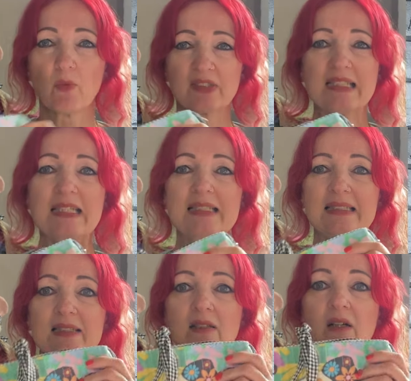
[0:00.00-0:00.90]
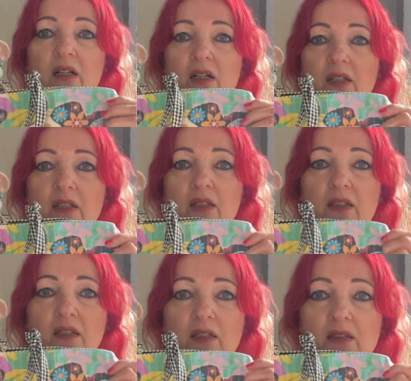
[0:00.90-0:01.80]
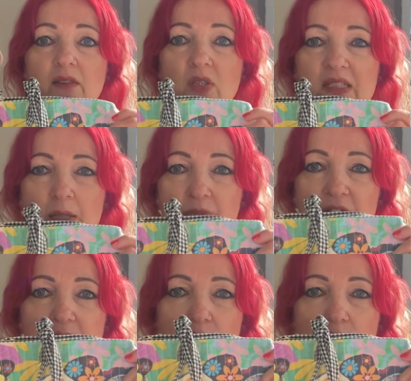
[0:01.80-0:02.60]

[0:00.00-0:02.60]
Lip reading: wasn't easy to, quite slippery, so it